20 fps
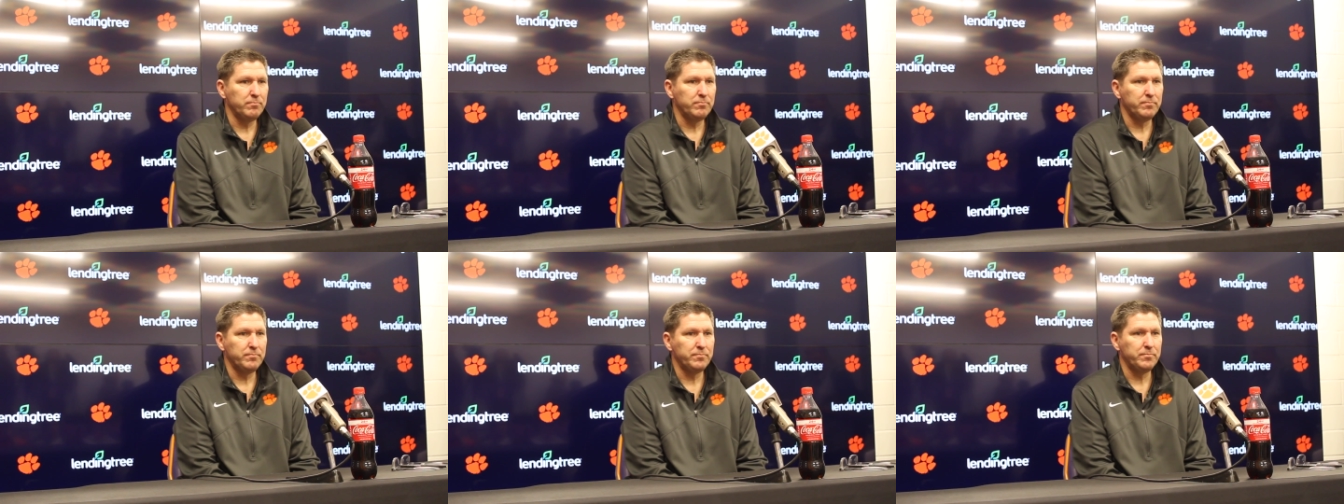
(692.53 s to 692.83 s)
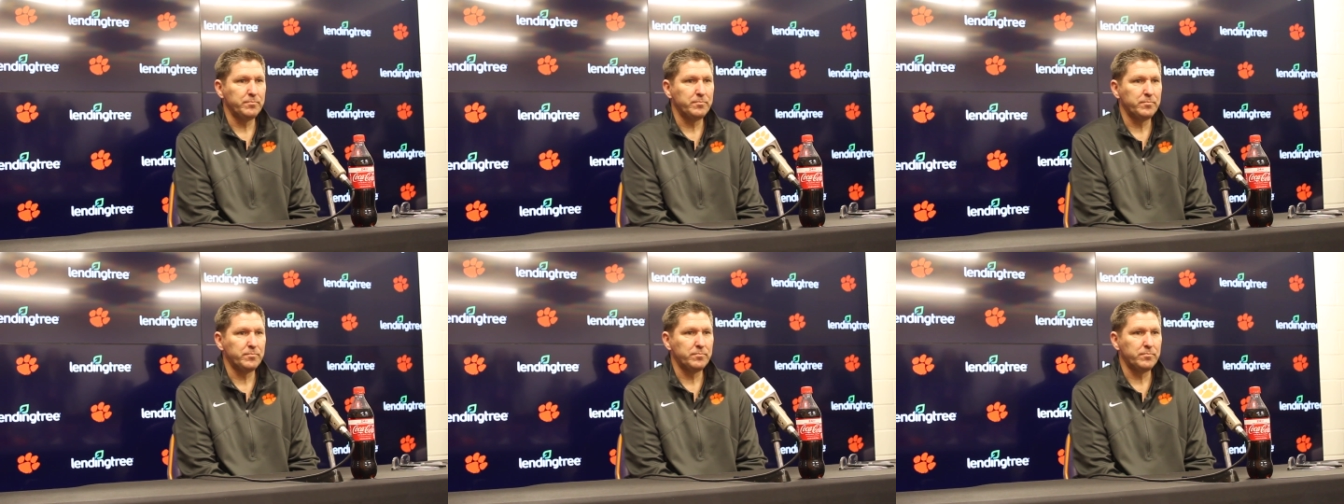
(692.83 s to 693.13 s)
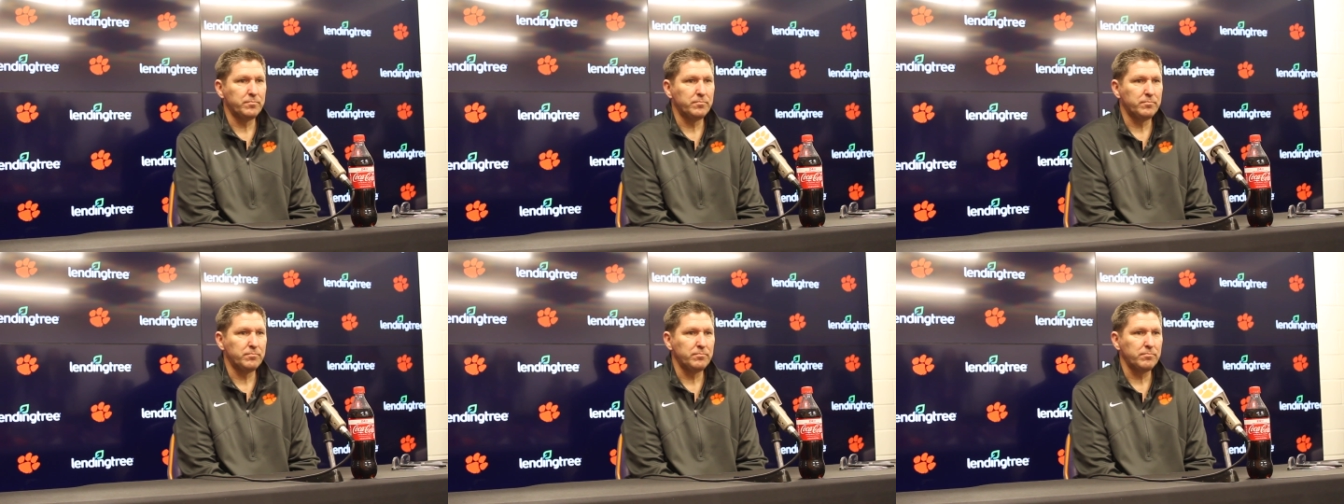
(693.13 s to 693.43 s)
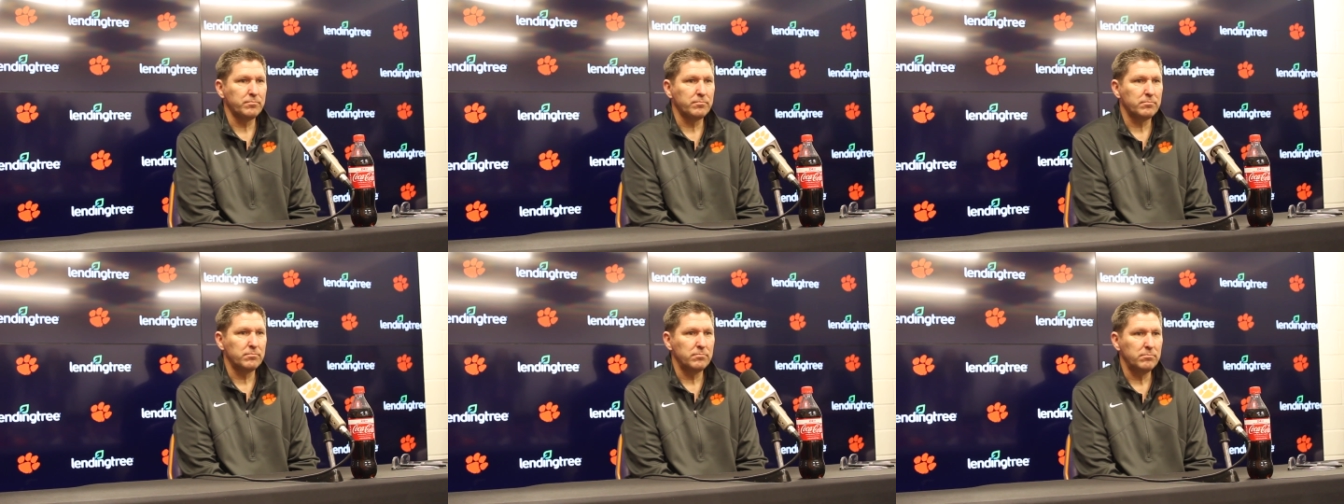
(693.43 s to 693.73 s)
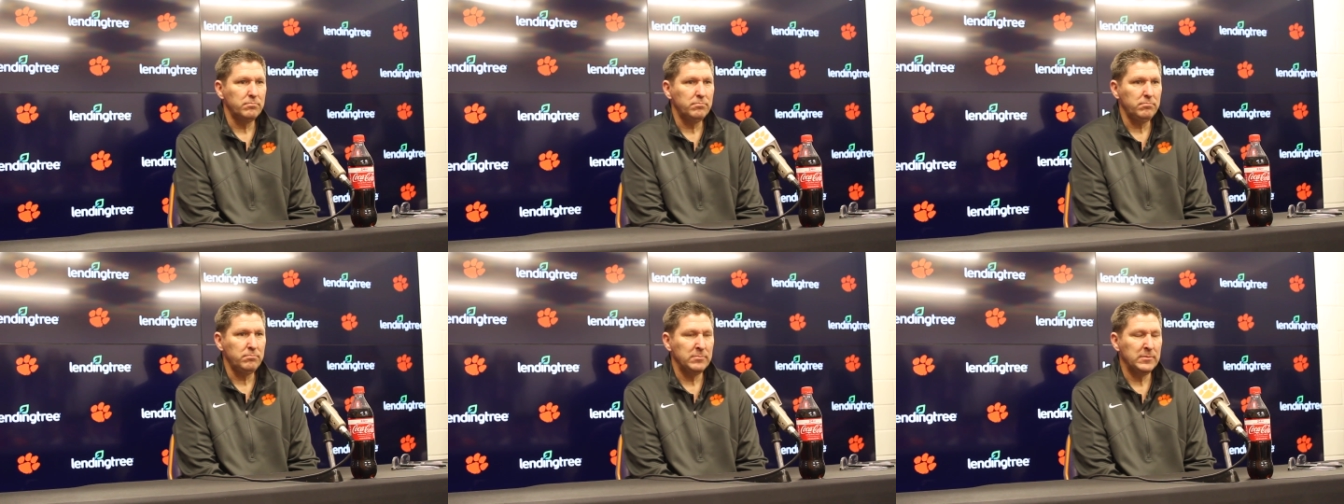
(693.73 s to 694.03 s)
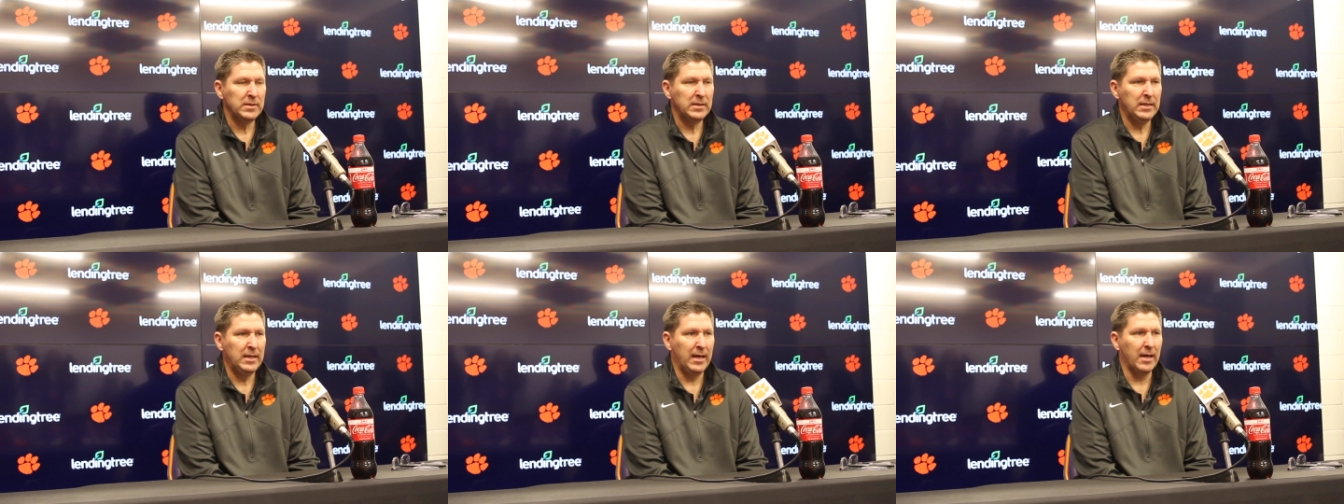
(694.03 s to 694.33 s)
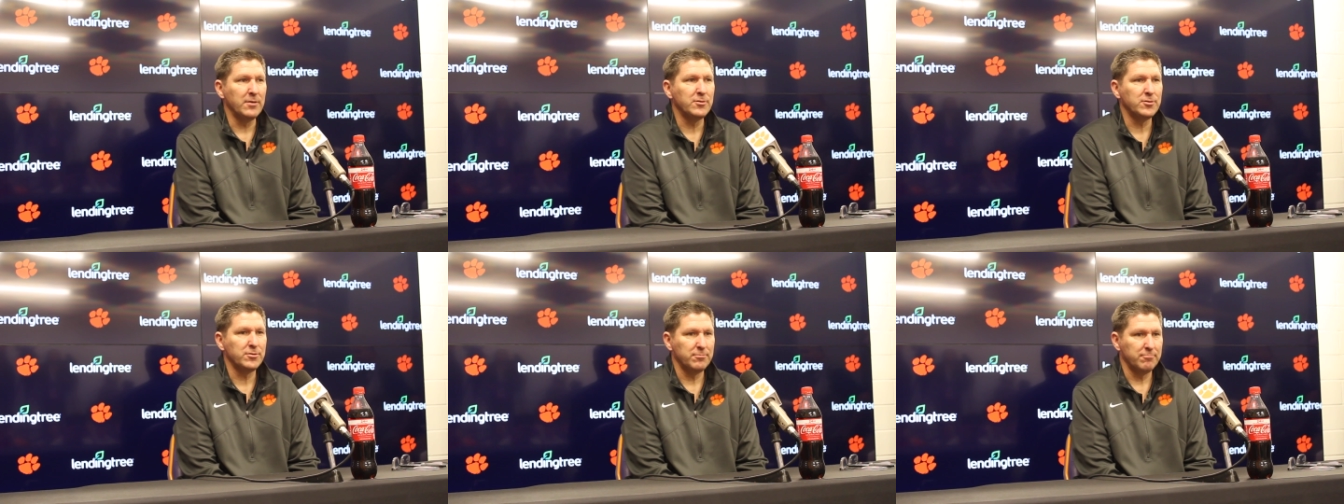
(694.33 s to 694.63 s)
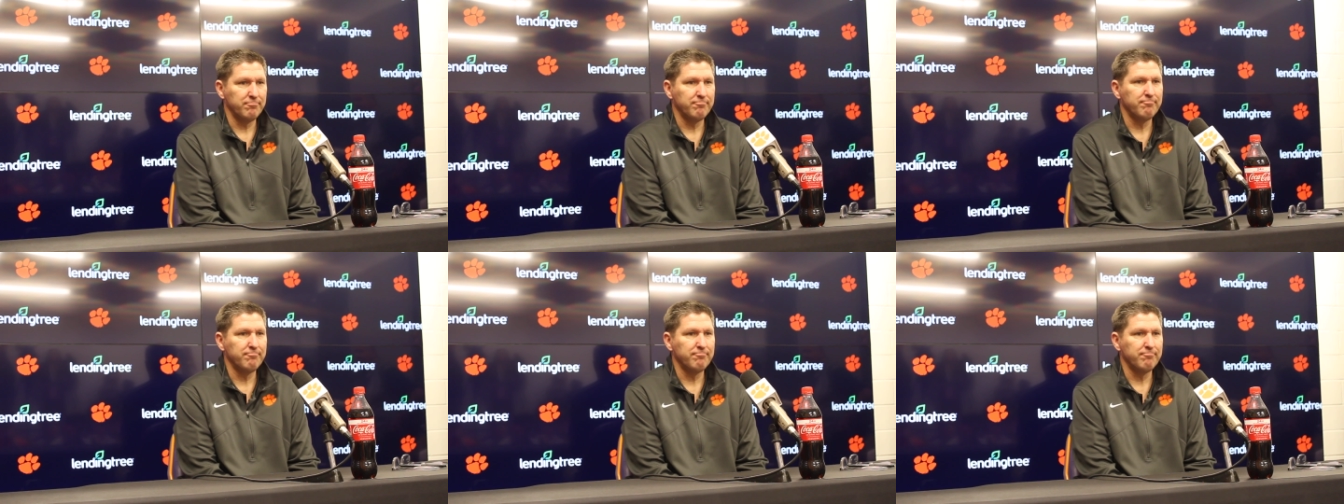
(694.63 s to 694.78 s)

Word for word: Is Alex on a time limit? Yes.